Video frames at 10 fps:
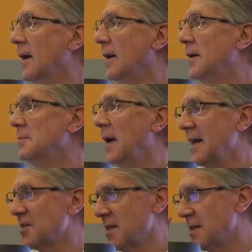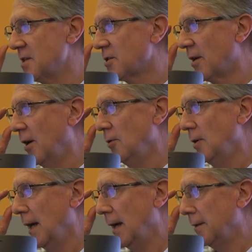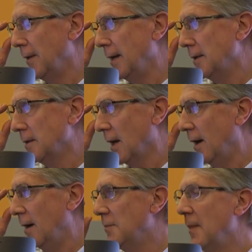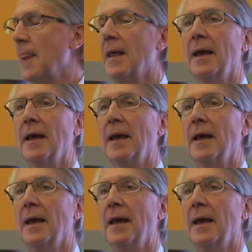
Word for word: um, as cities grow, then um,